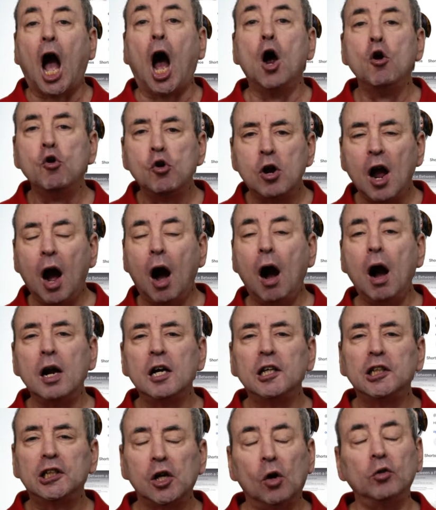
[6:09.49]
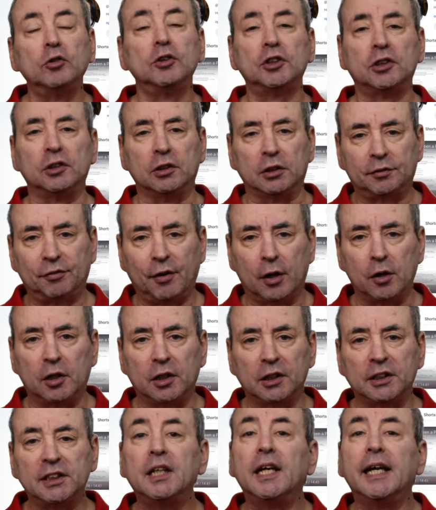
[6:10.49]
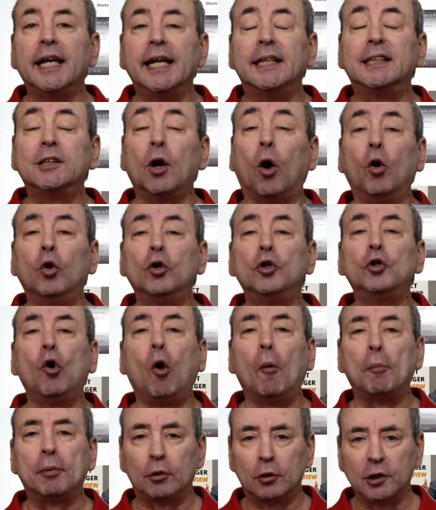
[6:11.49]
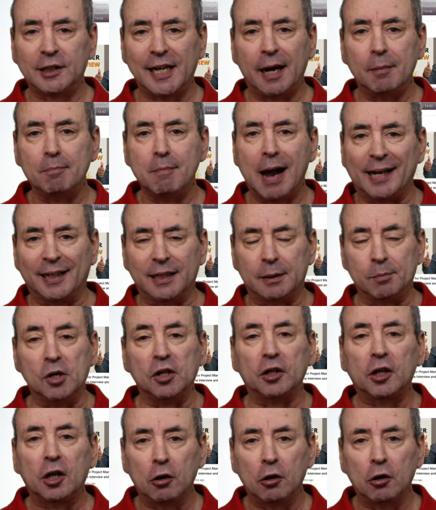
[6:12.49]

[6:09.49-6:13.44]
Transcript: Ogaga Johnson's focus is on your project management